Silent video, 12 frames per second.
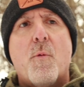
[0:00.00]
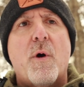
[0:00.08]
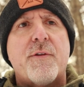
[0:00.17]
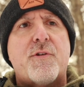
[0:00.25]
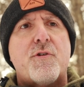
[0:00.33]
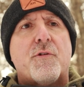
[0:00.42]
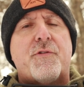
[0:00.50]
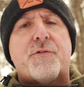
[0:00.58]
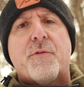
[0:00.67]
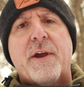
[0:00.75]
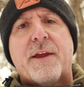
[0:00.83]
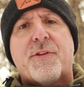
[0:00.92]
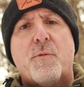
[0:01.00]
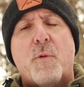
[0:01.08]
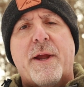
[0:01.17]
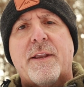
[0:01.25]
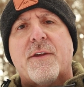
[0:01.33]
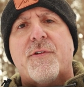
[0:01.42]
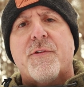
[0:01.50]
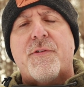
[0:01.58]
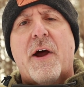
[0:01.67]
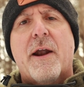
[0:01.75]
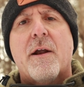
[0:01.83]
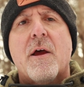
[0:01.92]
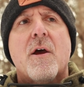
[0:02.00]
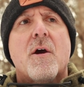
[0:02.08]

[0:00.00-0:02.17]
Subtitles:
what your strengths and weaknesses are.